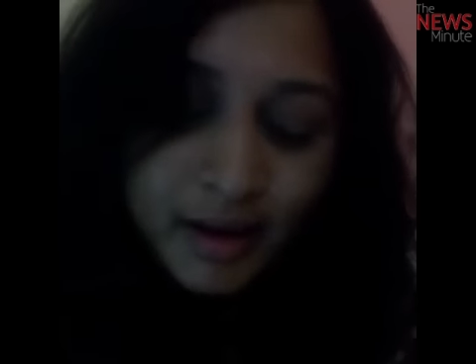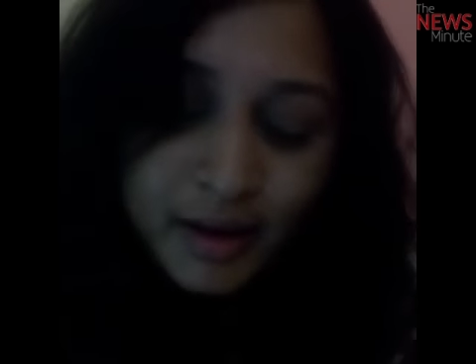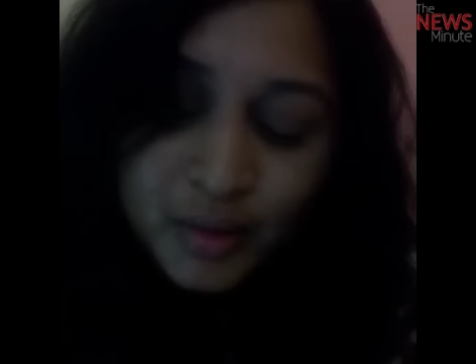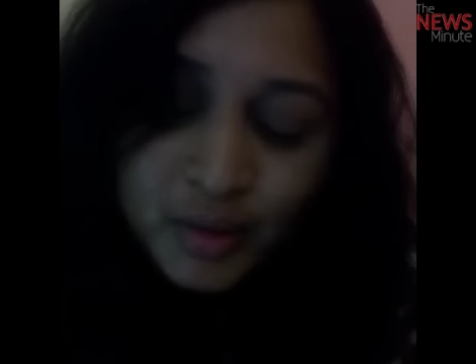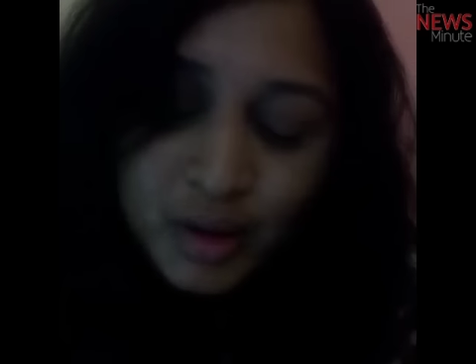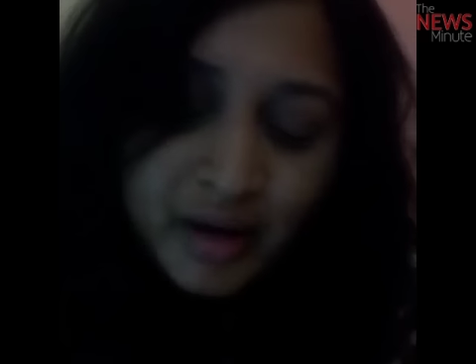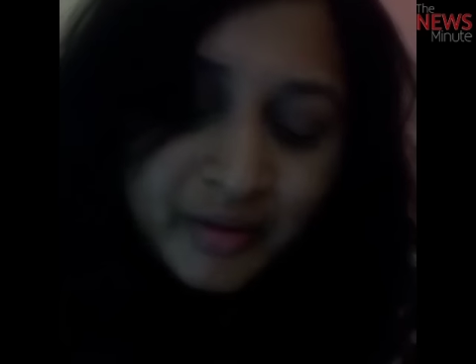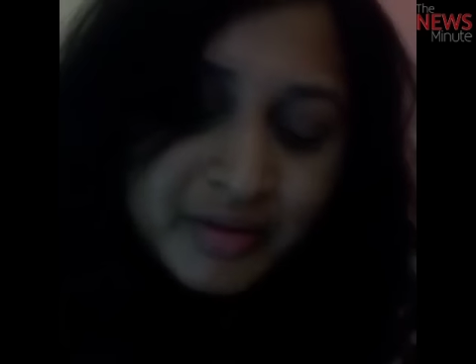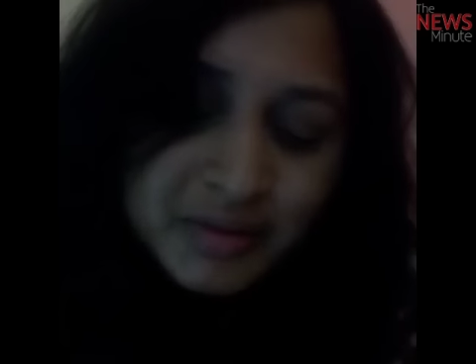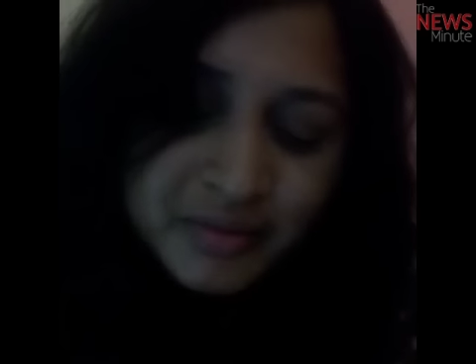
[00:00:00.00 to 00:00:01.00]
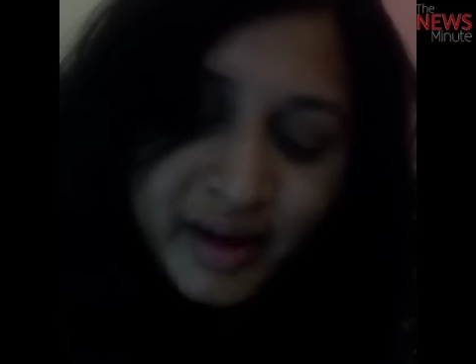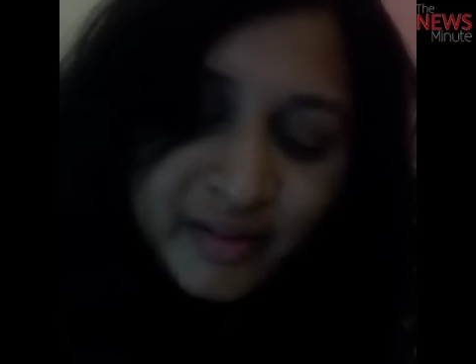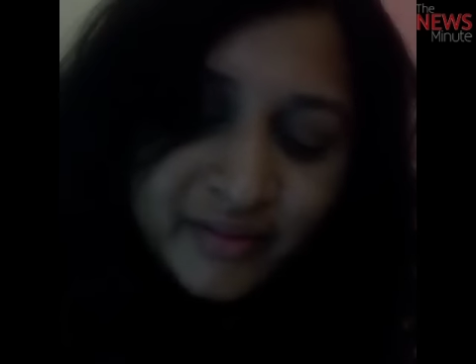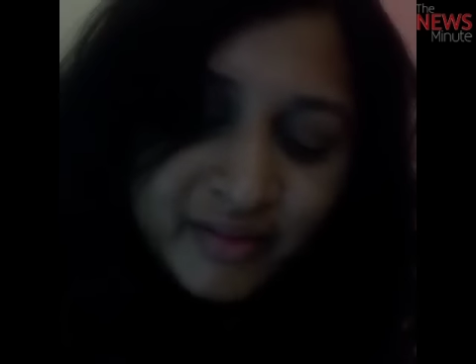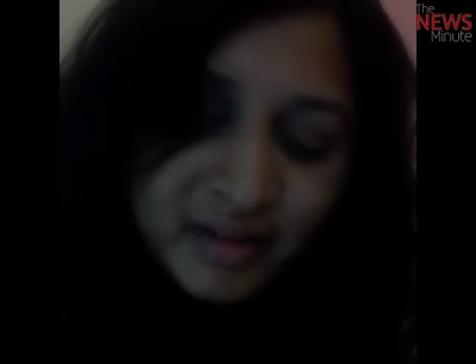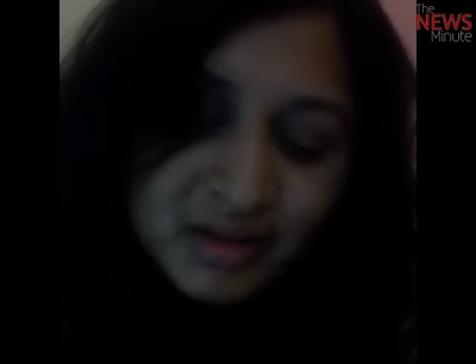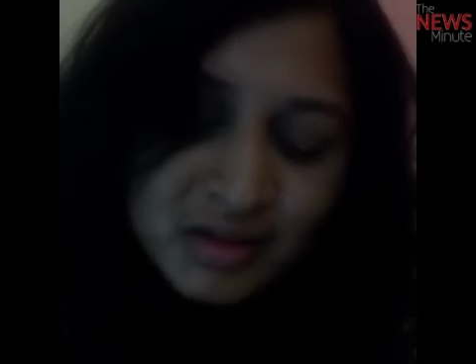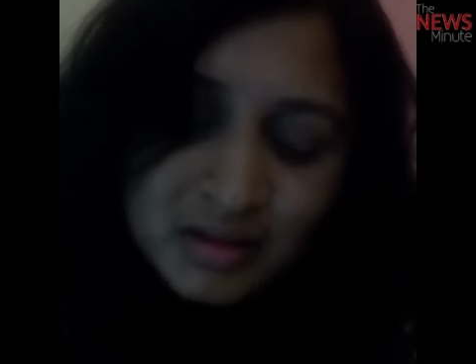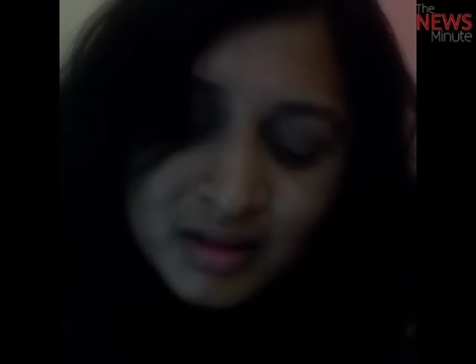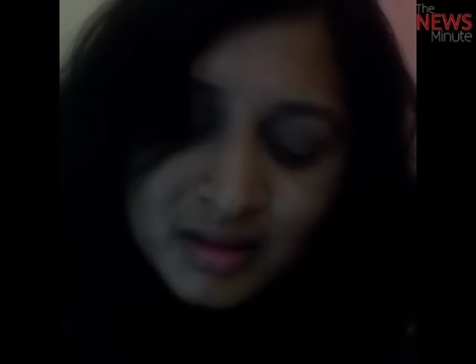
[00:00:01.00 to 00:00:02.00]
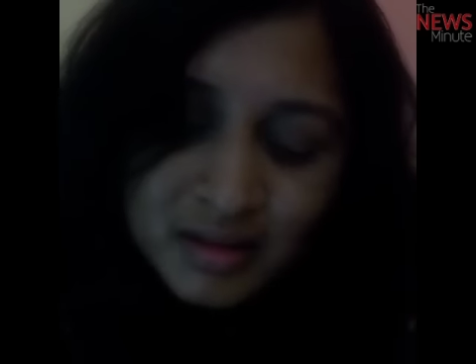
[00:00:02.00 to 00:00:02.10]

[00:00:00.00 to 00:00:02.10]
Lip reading: I don't know how his wife and his